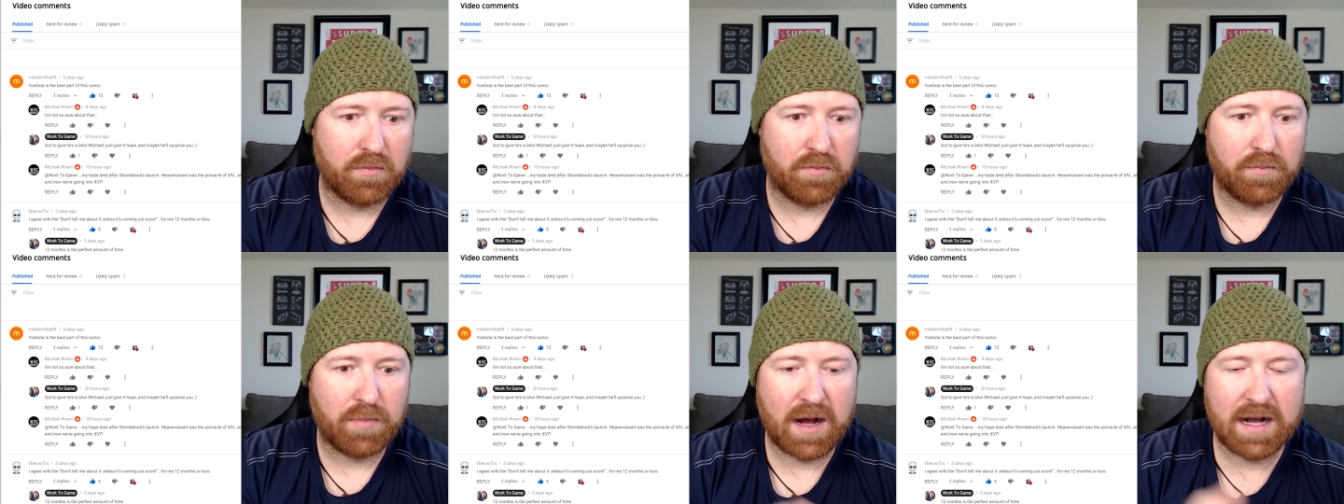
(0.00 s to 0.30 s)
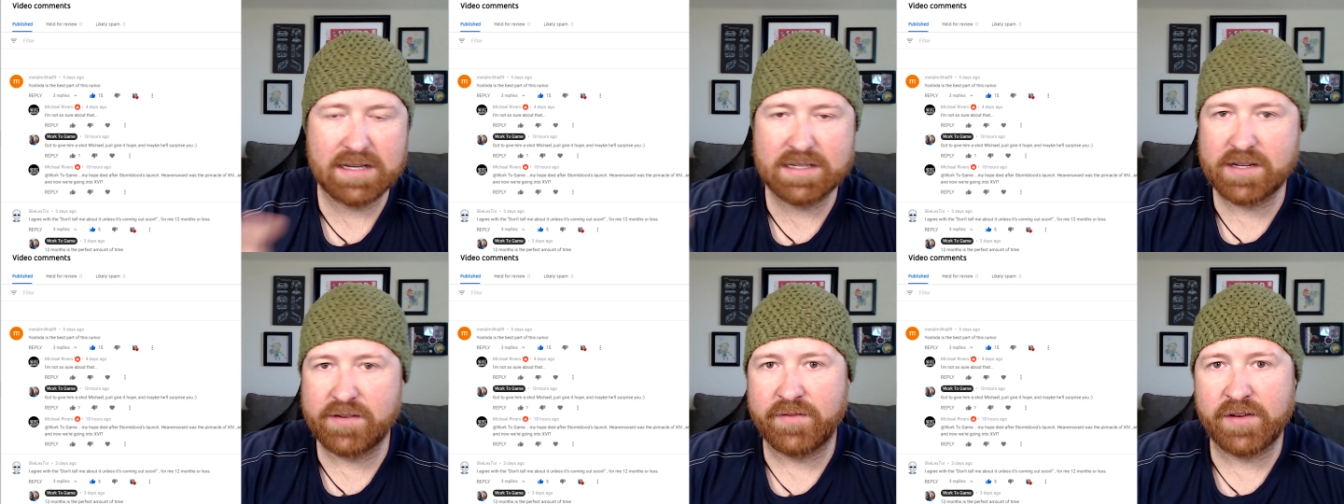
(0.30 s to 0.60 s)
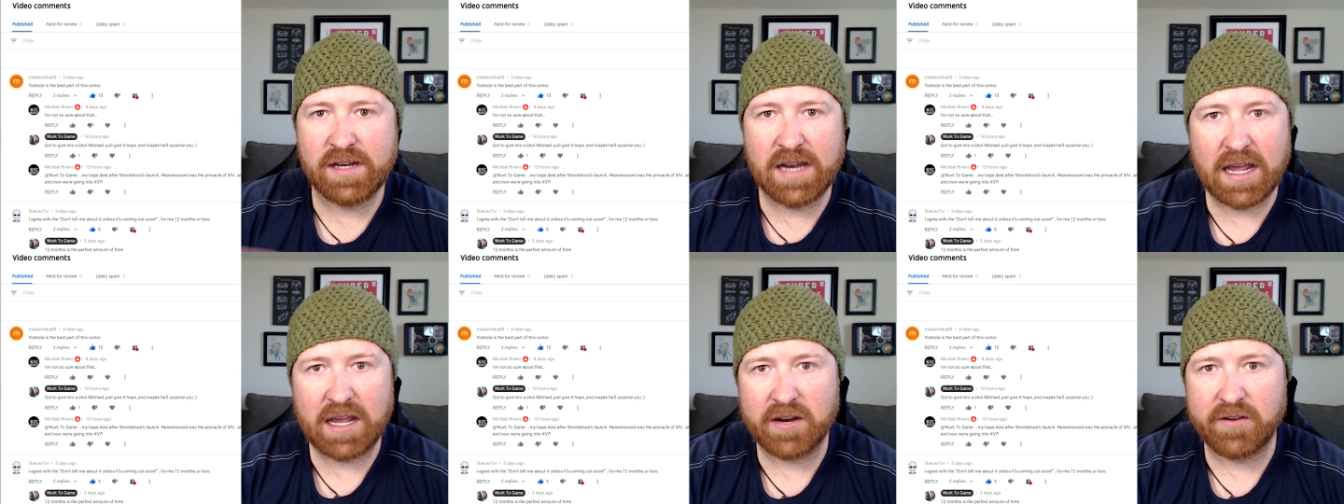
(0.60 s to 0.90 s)
positive
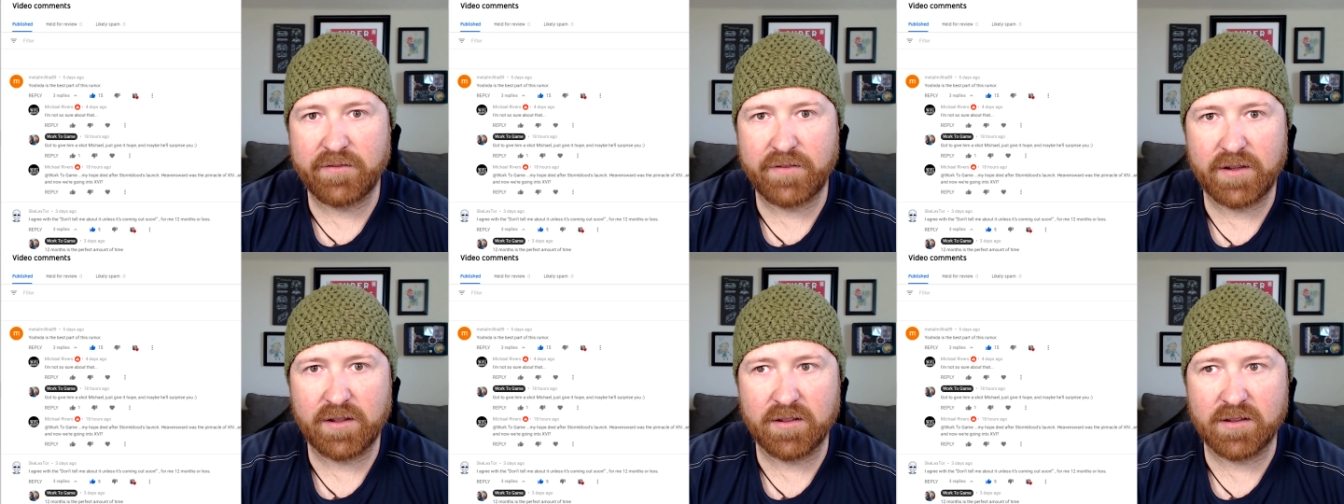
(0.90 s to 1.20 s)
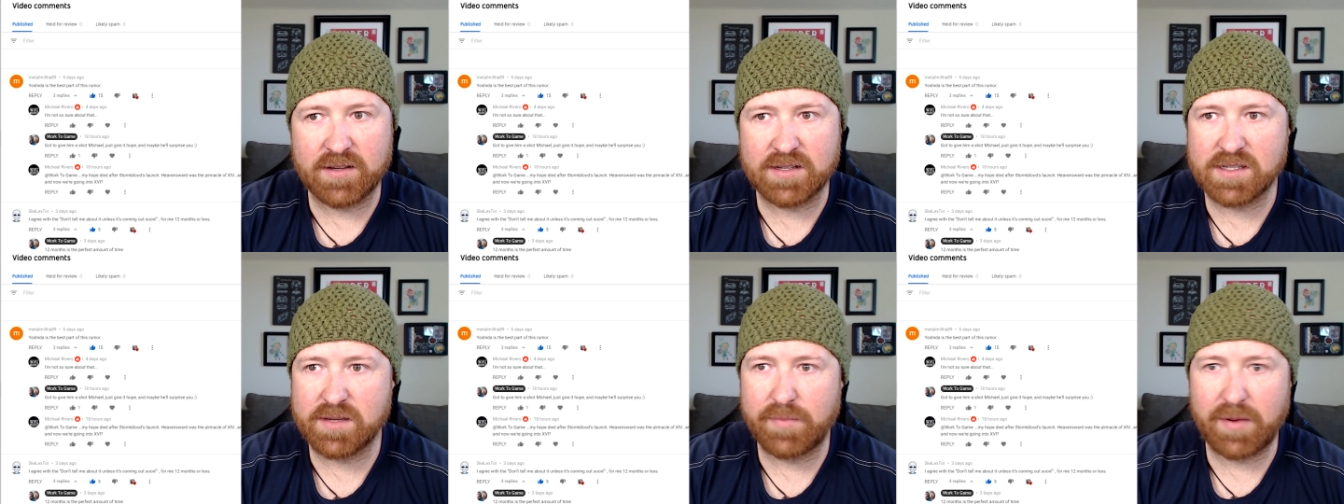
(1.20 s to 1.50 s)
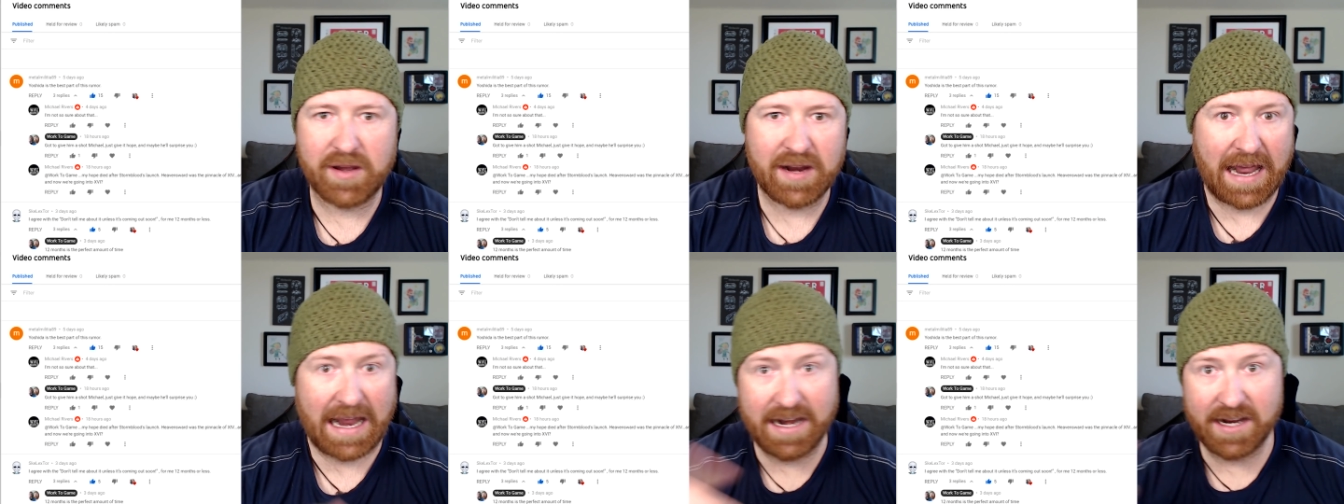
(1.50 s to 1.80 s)
and negative feelings
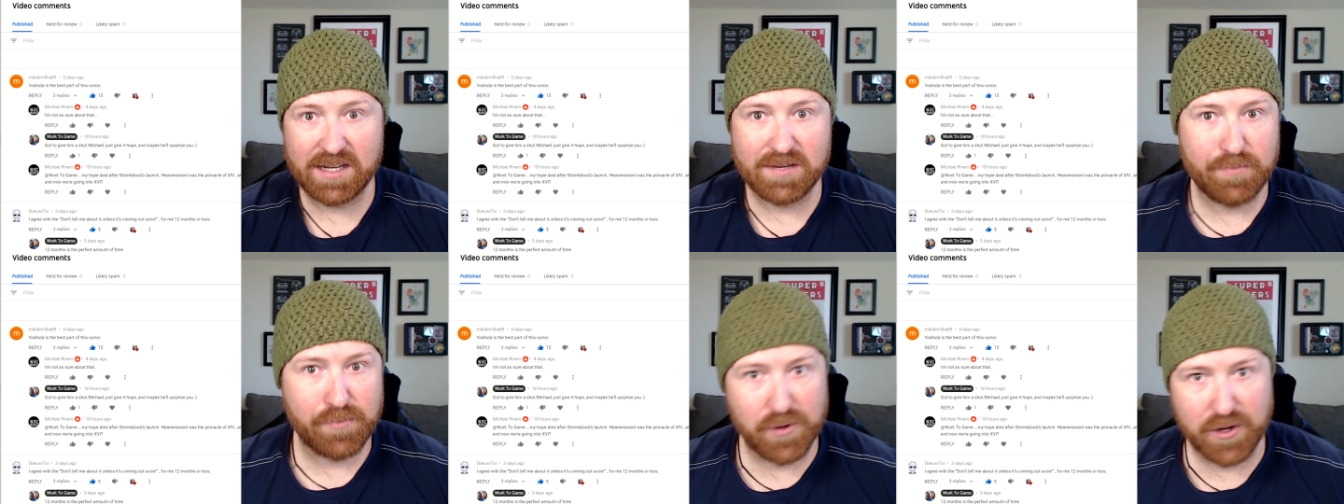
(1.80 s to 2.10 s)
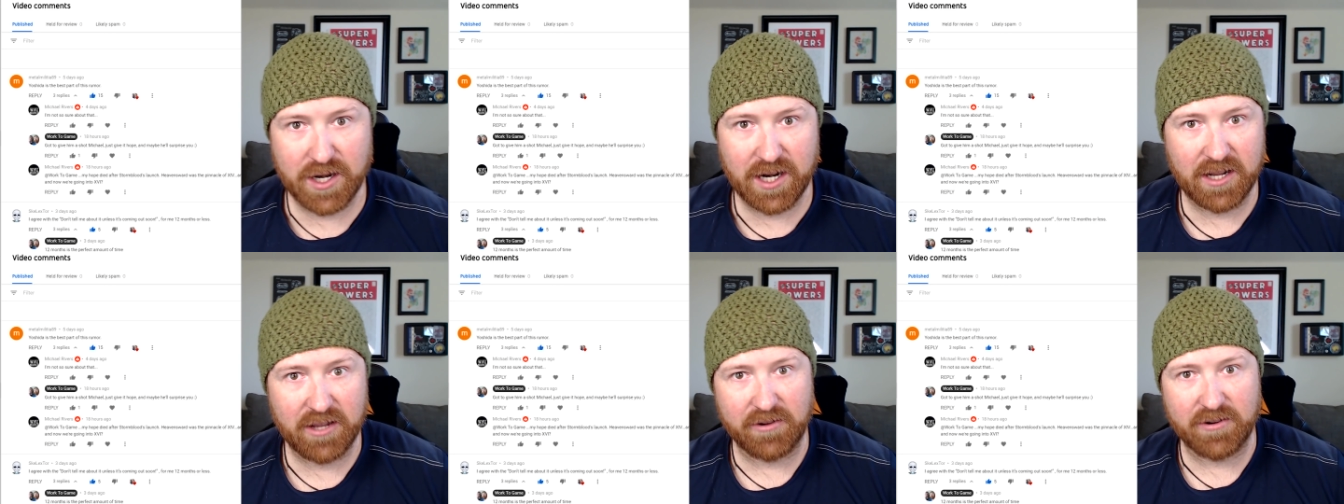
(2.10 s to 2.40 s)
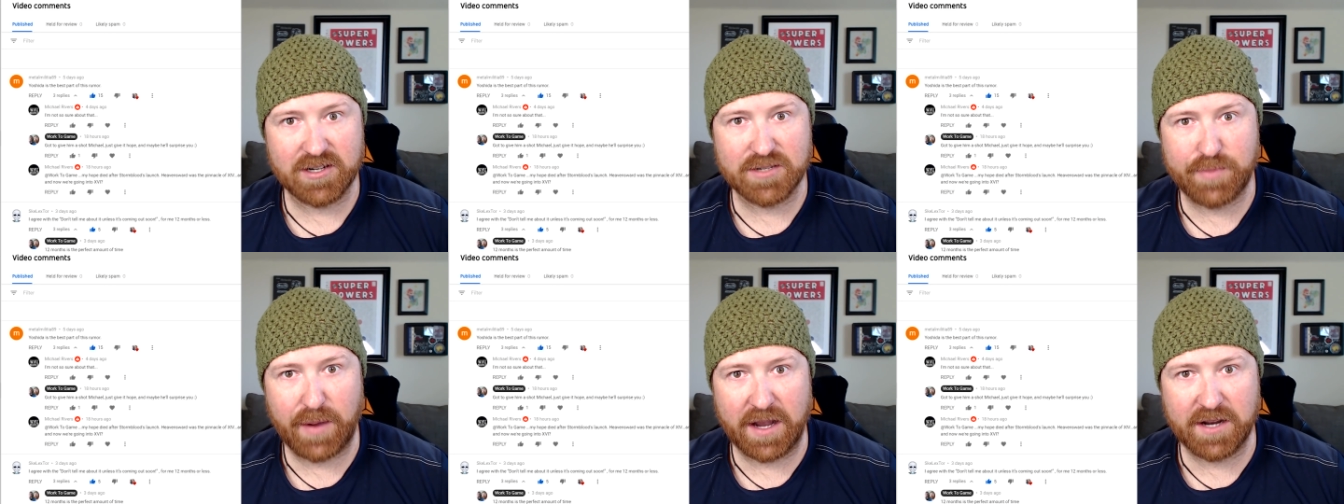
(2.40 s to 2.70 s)
about any particular
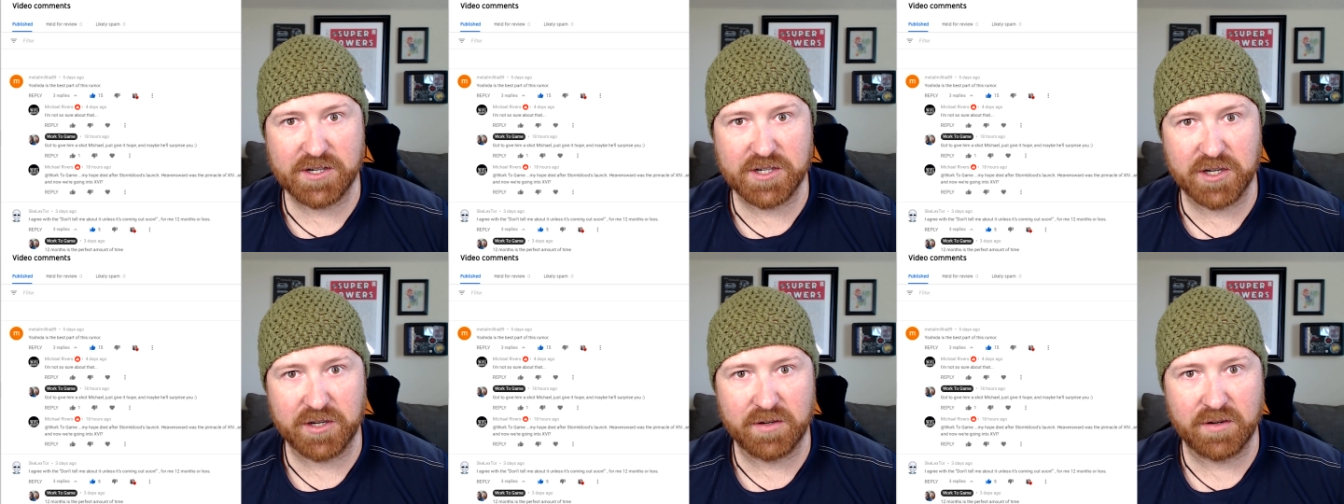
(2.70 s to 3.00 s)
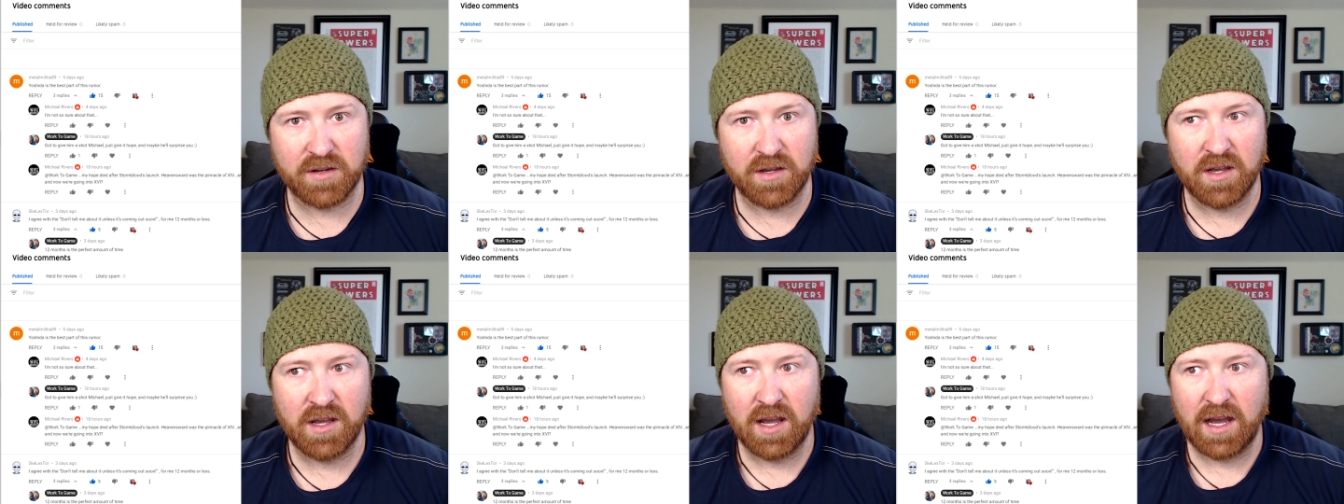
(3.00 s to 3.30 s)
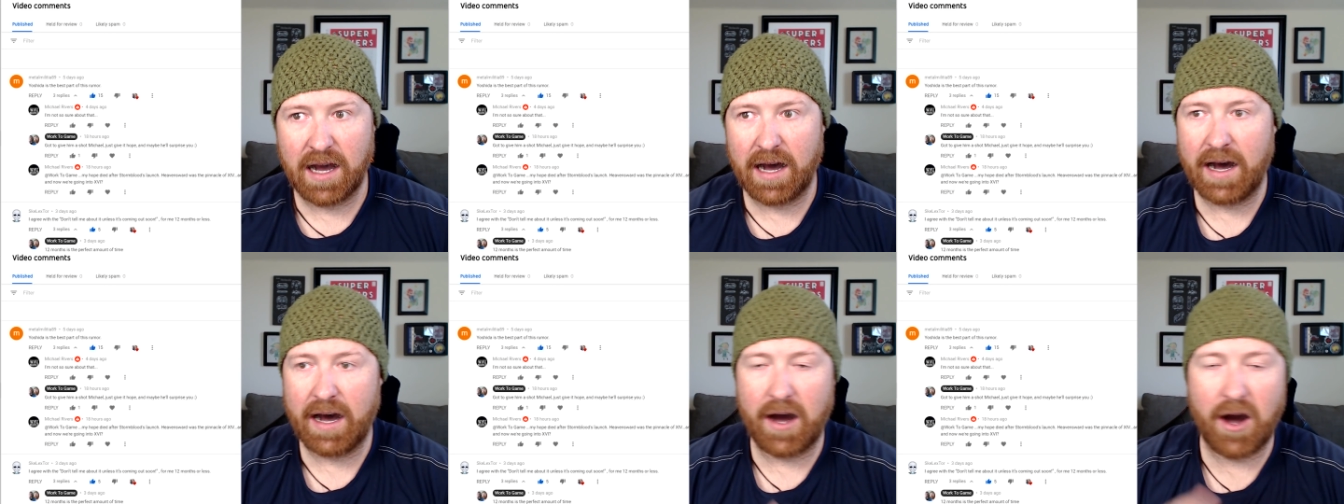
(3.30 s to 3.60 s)
expansion
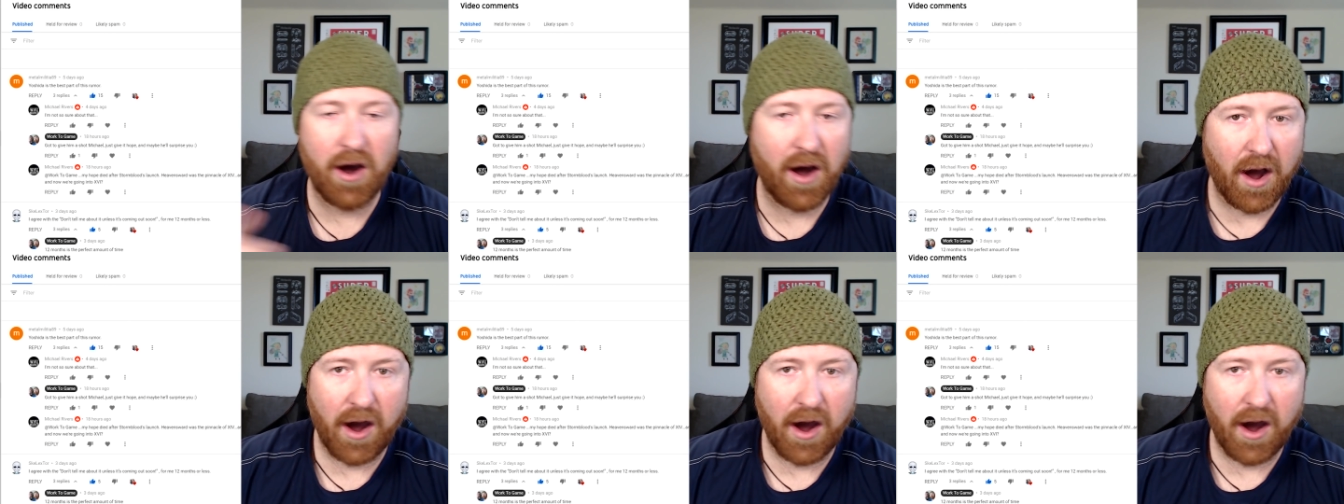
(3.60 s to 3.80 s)
uh,